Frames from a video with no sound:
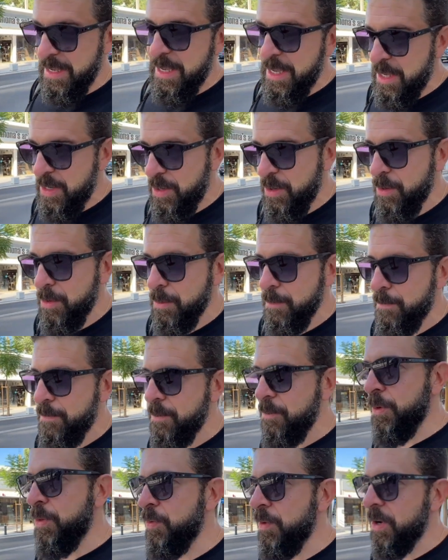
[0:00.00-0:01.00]
EU,
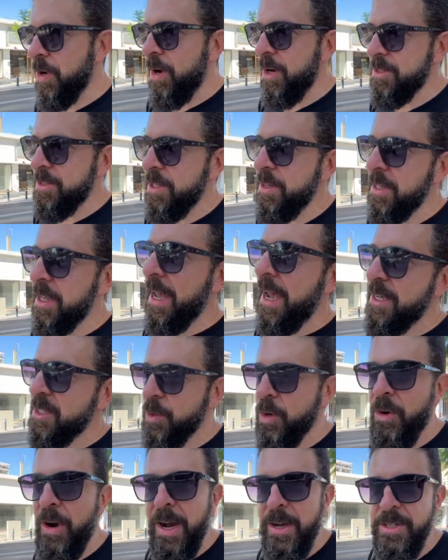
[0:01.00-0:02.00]
with regards to the gas
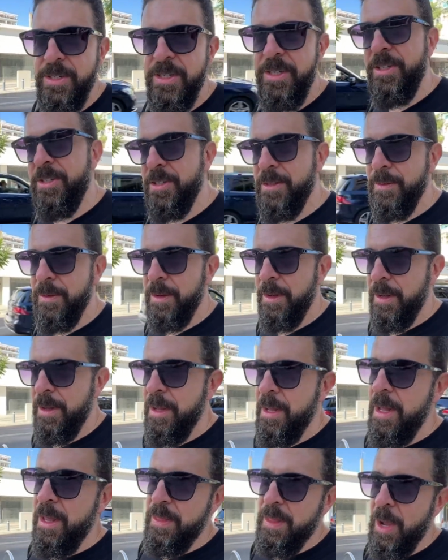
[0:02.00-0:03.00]
crisis,
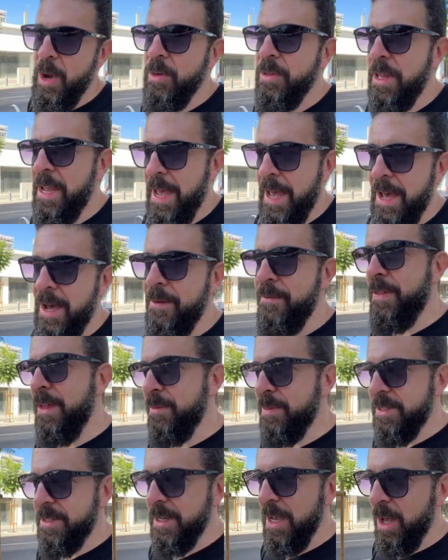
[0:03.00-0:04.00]
they only have
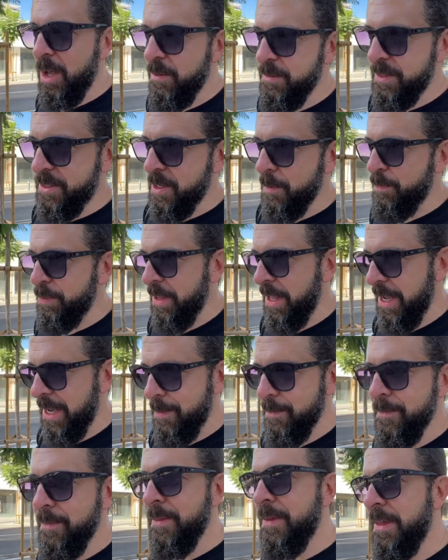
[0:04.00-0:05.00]
themselves to
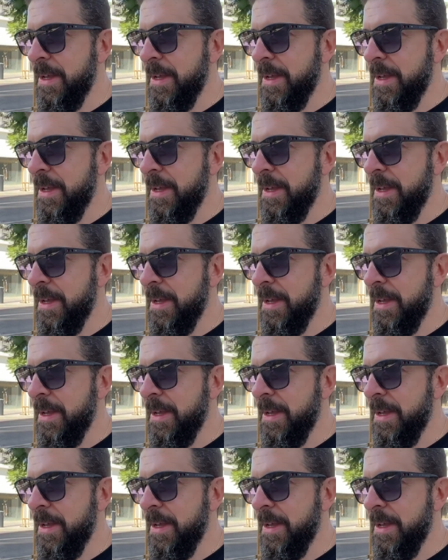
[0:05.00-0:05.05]
blame.